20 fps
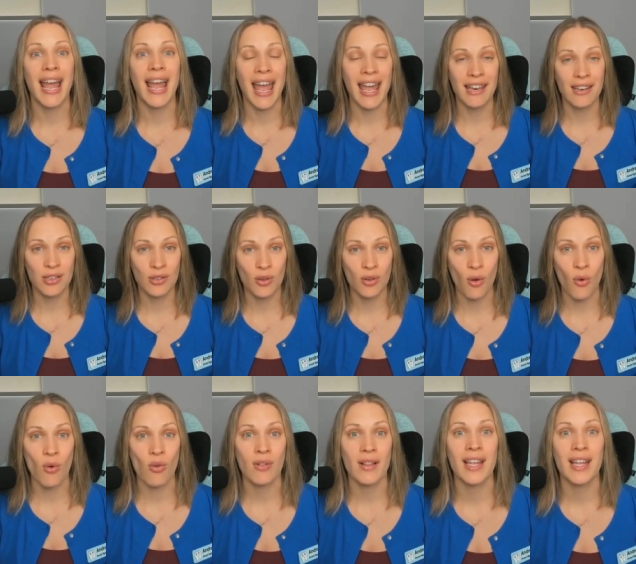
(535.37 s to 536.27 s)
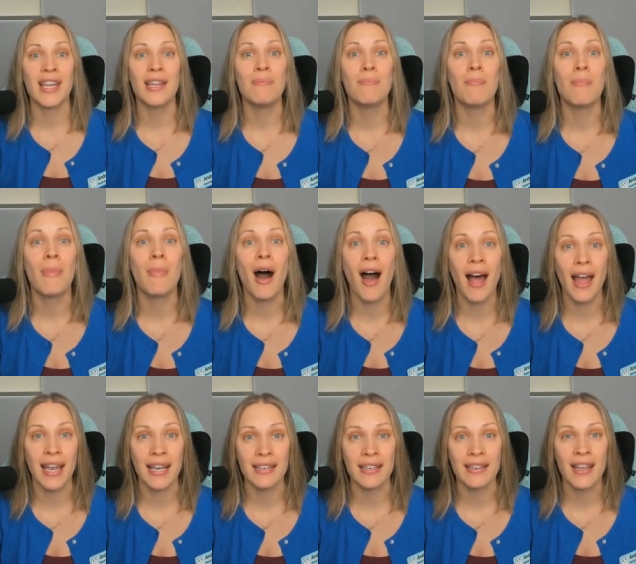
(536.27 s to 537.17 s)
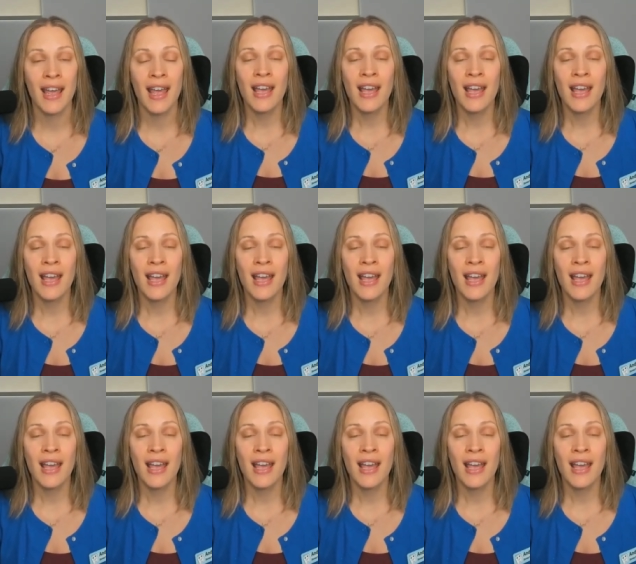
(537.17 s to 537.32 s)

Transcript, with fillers: end goal in mind.